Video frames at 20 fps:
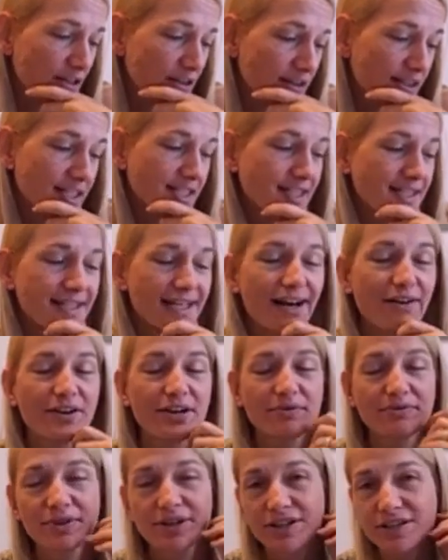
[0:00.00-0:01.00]
this is how I
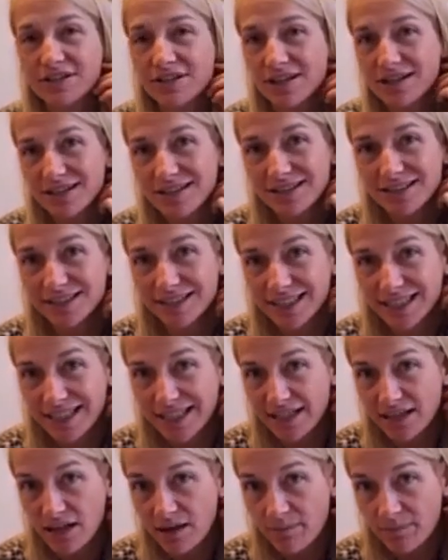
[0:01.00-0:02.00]
worked on
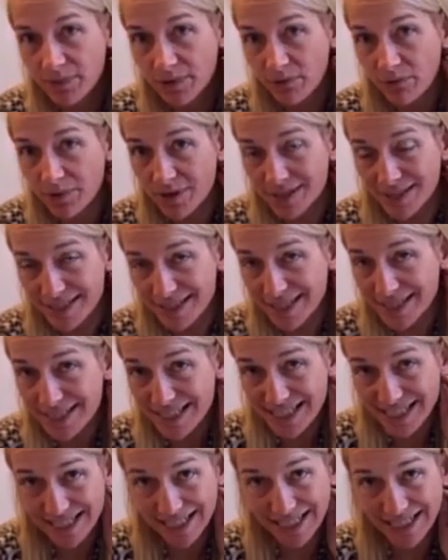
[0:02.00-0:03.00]
cleaning up the ones that
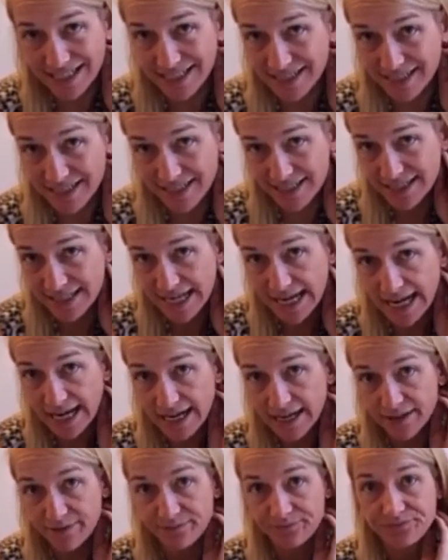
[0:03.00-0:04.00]
didn't get to
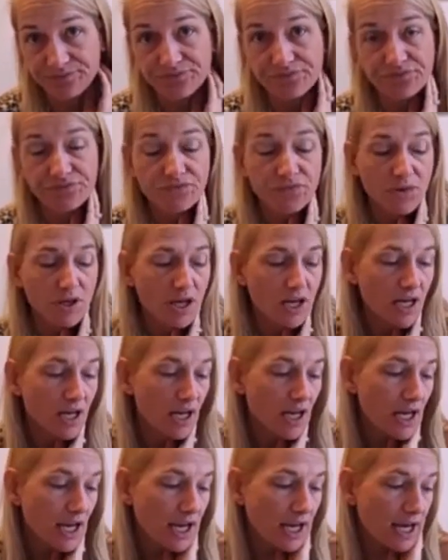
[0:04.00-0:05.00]
stay.
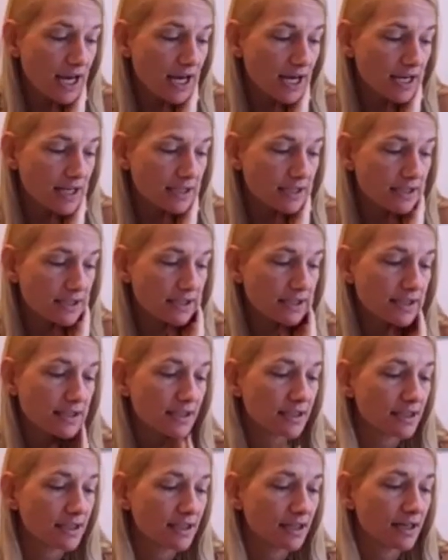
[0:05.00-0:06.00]
And
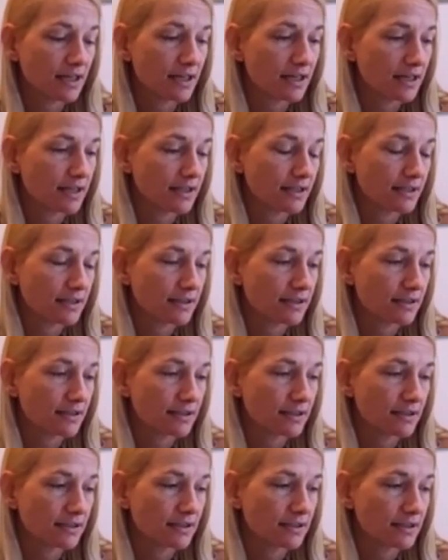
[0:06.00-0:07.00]
uh,
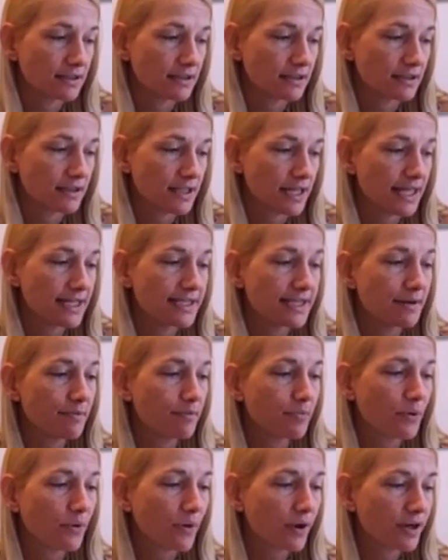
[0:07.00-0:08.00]
it's
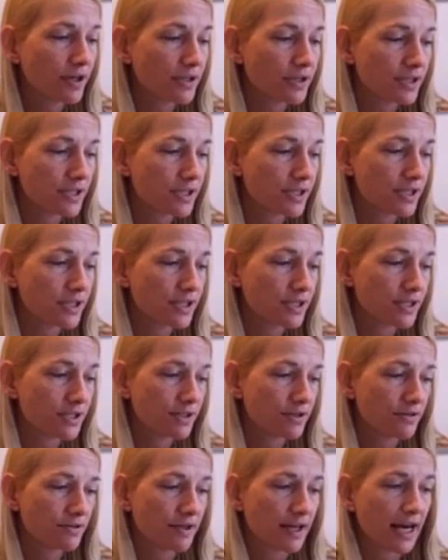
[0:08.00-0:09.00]
important to
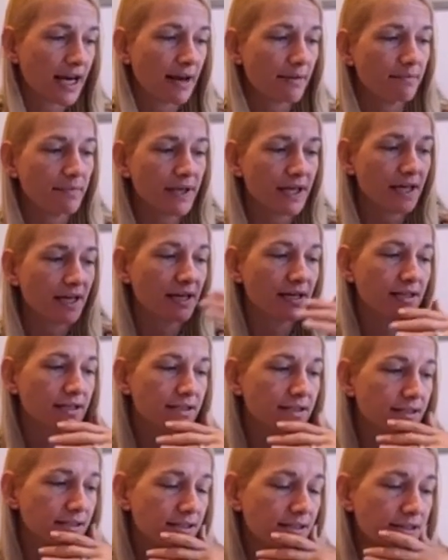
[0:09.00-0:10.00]
do that
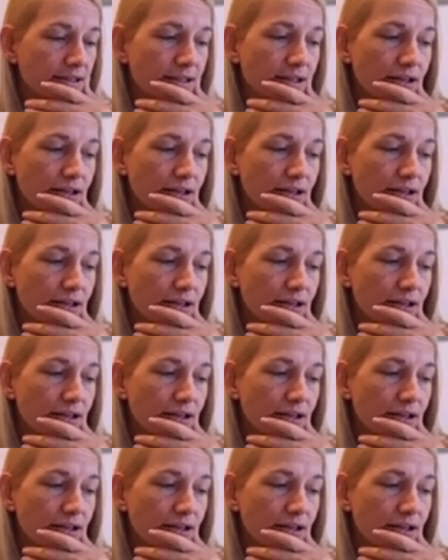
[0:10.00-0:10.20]
because